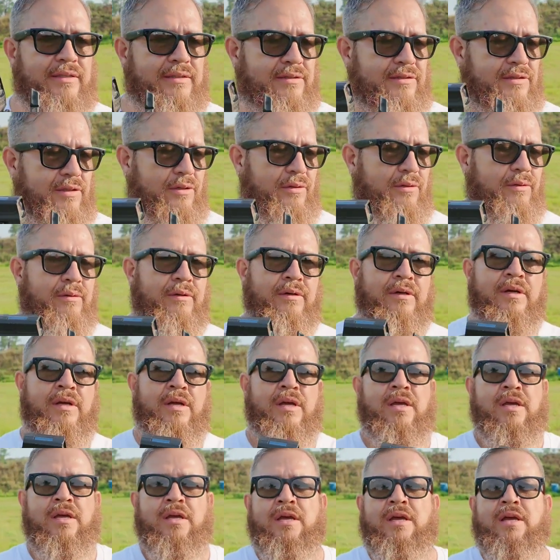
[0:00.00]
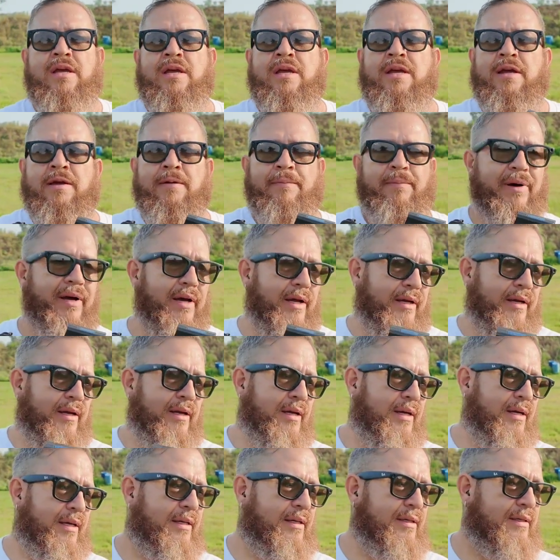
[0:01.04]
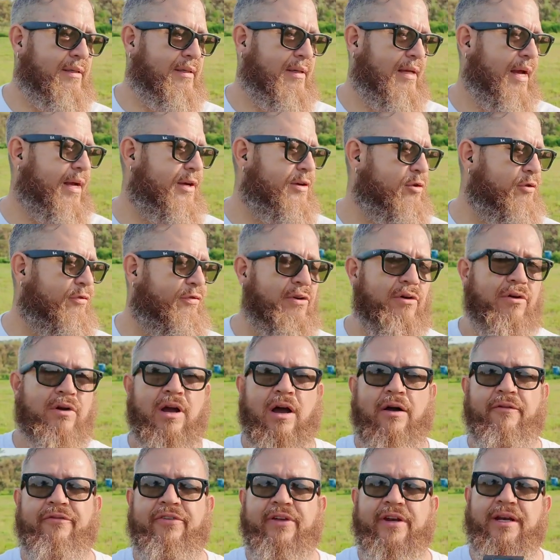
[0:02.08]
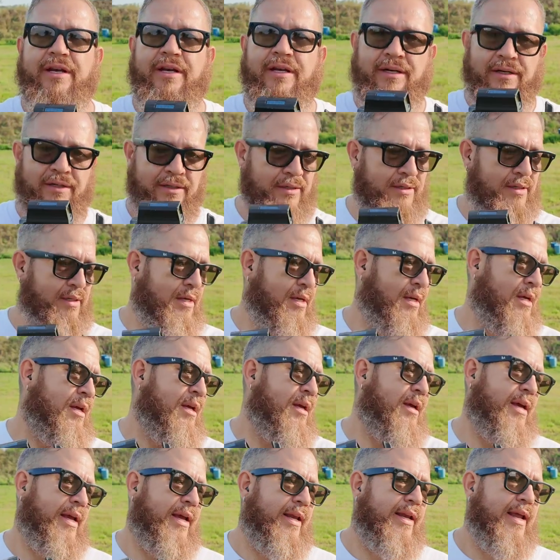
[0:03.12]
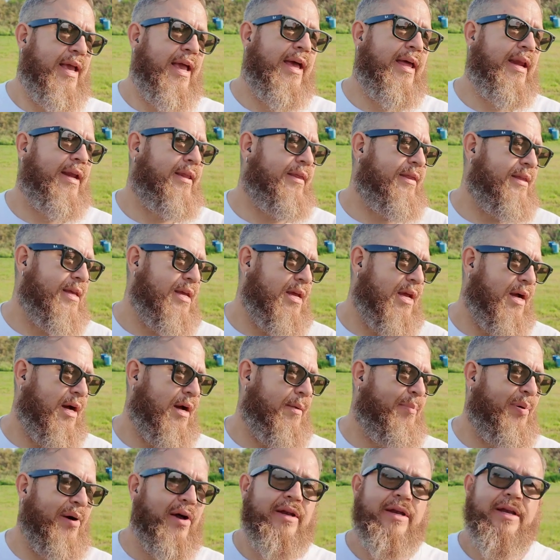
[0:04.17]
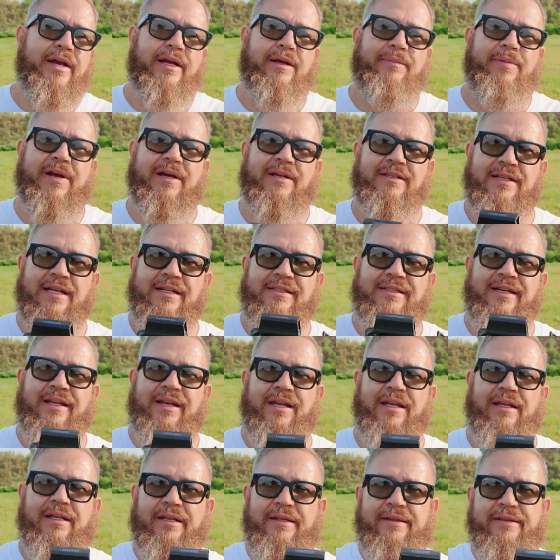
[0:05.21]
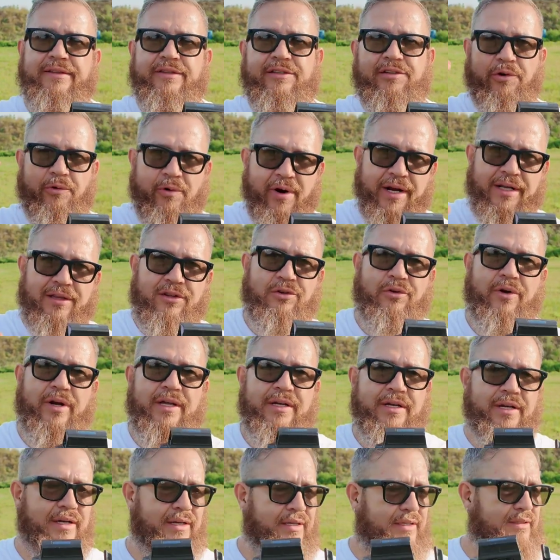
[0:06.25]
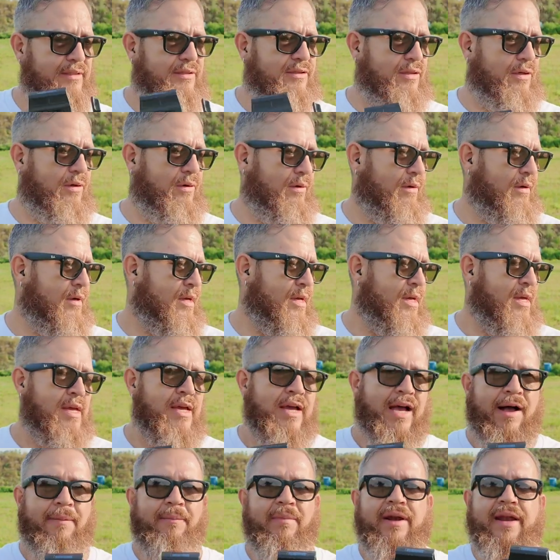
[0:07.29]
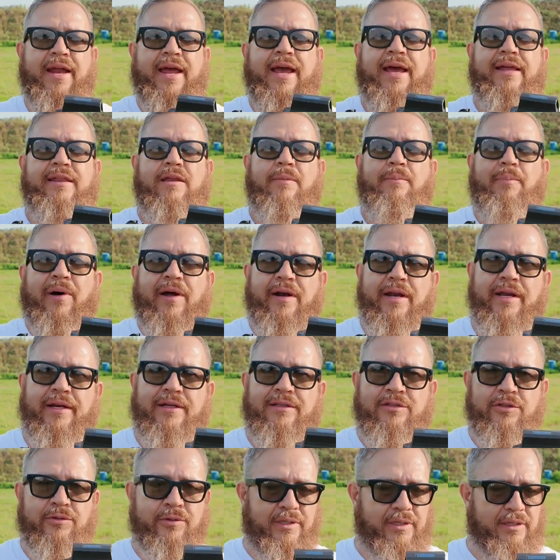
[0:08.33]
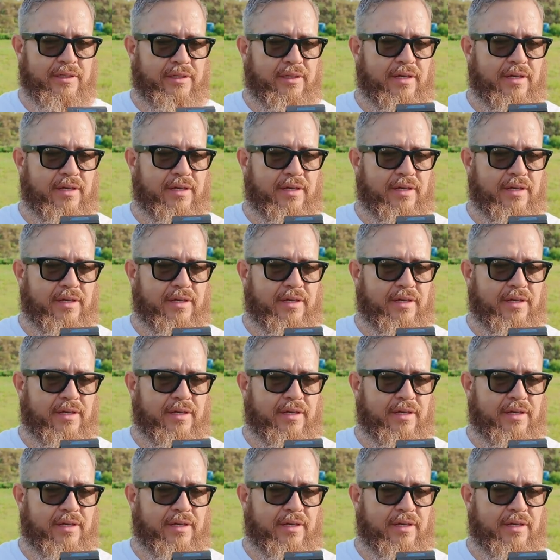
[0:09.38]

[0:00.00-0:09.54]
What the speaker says: So, but I do feel confident in adding the Putnik because that's gonna direct thread. So I'm gonna add the Putnik to it.